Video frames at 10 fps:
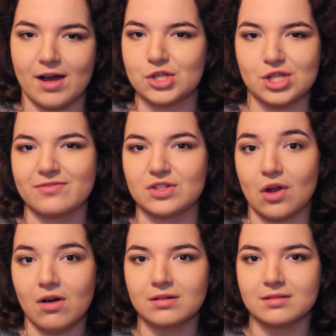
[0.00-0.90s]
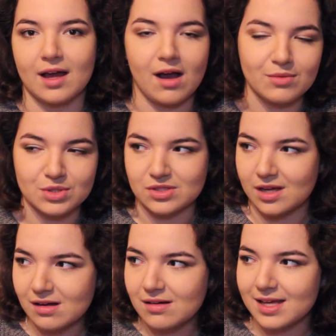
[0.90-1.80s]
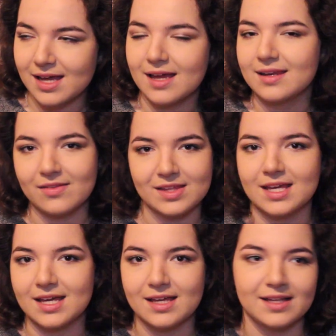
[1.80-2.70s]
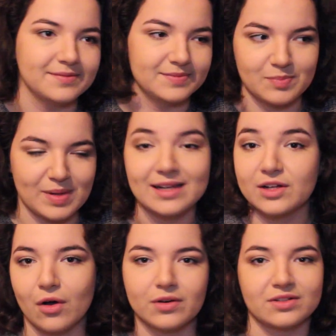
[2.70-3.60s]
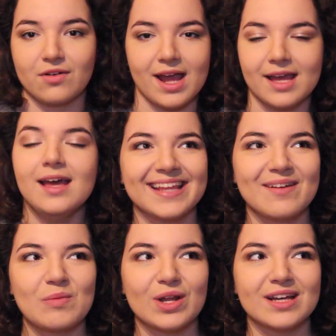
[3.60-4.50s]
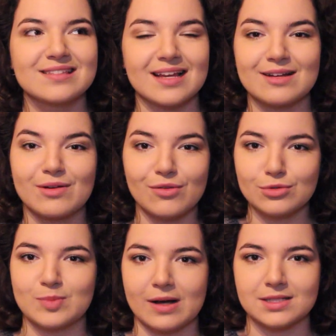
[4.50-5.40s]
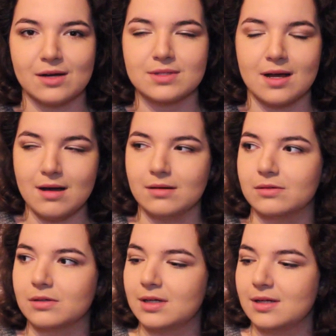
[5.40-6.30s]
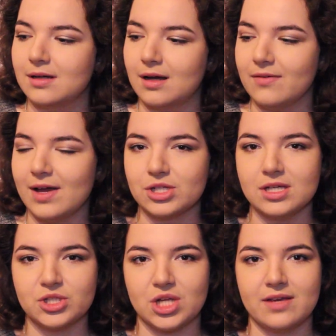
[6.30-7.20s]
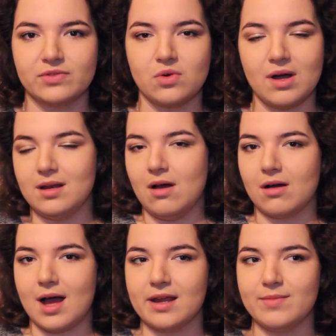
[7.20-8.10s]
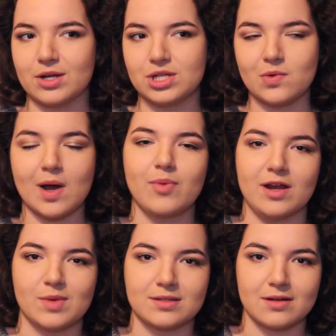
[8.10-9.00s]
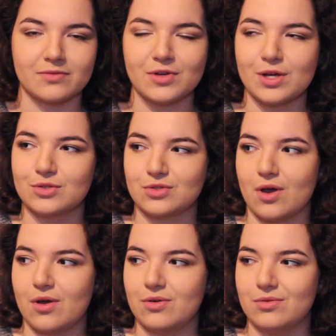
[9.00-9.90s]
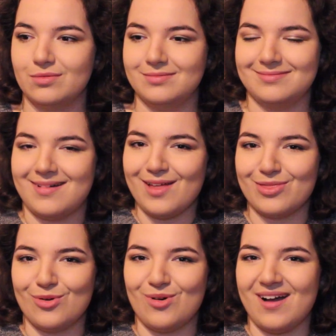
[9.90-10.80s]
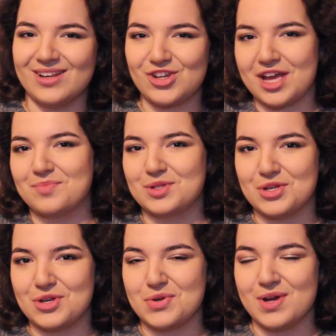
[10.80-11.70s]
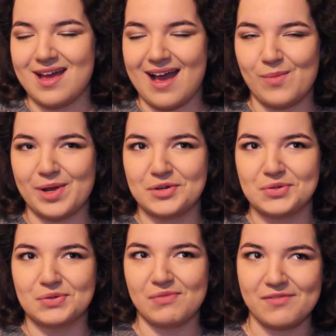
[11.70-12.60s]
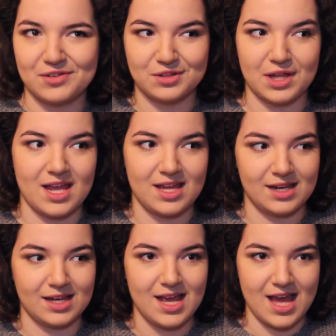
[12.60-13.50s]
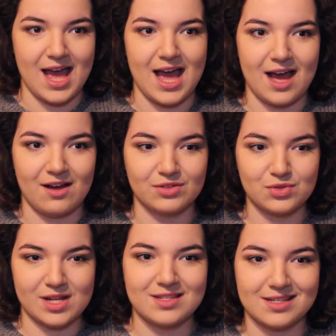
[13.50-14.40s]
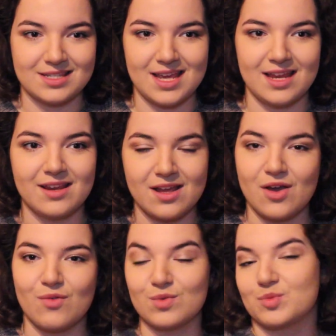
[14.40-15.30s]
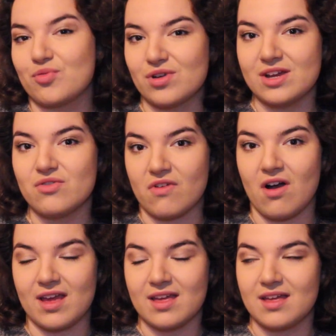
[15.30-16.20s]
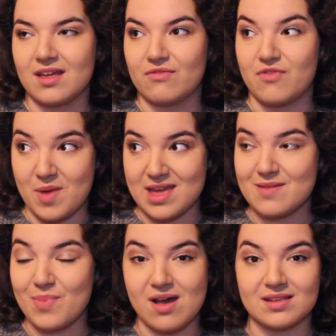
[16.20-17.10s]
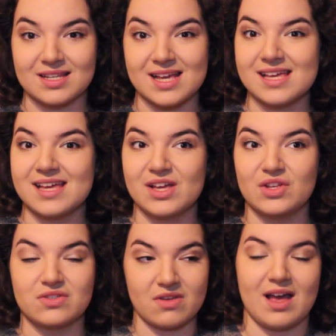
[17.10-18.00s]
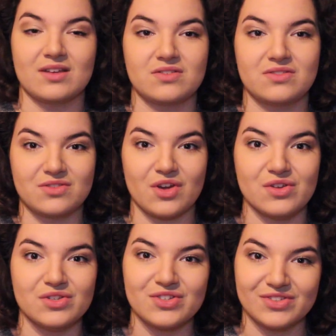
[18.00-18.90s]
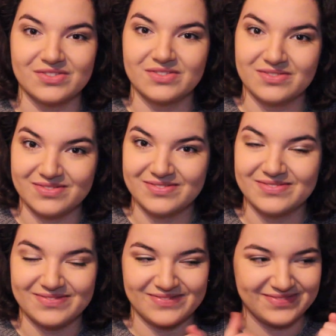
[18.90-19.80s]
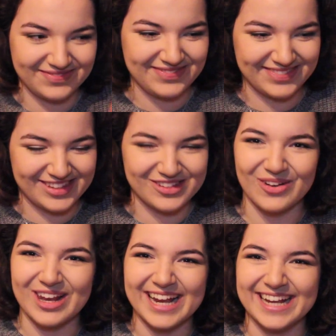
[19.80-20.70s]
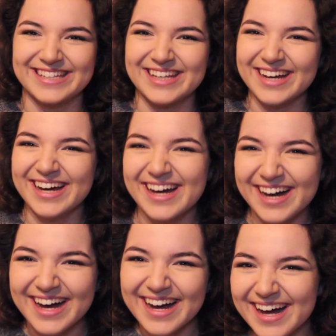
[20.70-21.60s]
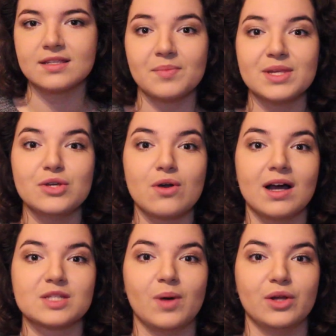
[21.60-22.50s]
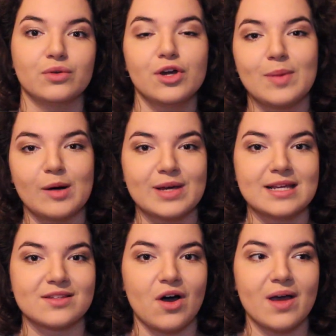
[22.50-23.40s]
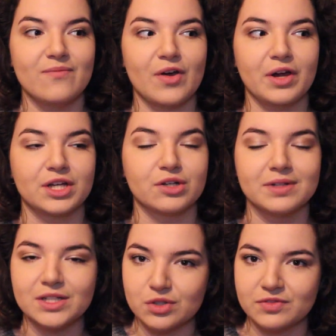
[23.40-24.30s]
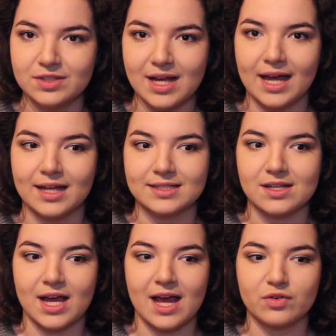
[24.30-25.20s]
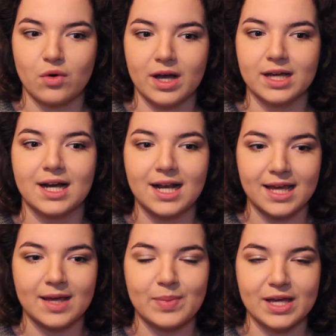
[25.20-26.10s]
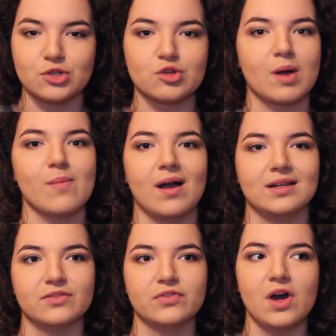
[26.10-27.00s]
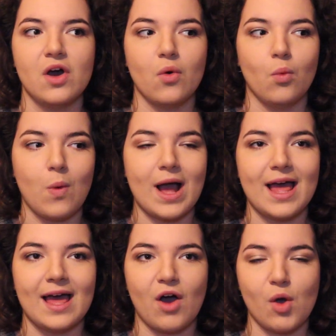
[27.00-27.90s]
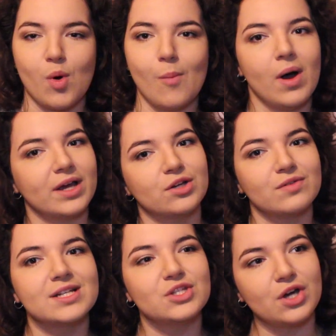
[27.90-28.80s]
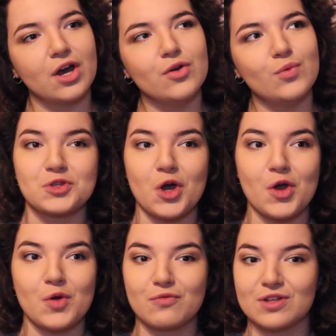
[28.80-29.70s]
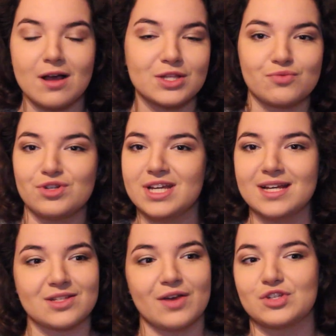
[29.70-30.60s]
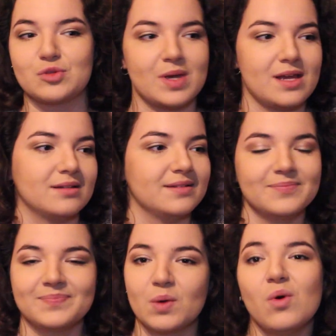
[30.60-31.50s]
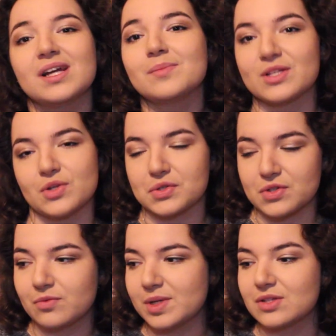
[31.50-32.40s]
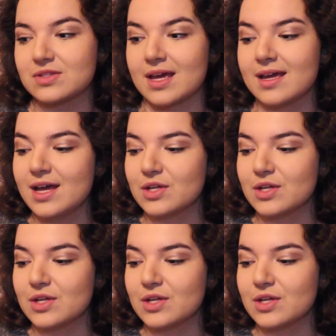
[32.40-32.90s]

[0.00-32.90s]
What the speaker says: I'd achieved a lot. Like, I was just like, oh yeah, another year, been and gone, great. Then when I sat down and thought about it, I was like, oh, I've actually achieved quite a lot and I'm actually quite proud of myself. So I thought I'd share them with you and we can all revel in how 2016 was pretty alright for me personally. So that's good. Solid. Something you guys might not know about me is that I'm very career driven and I have quite a clear picture in my mind of where I want my career to go. So for the last 3 years I've just been working my socks off, we could say.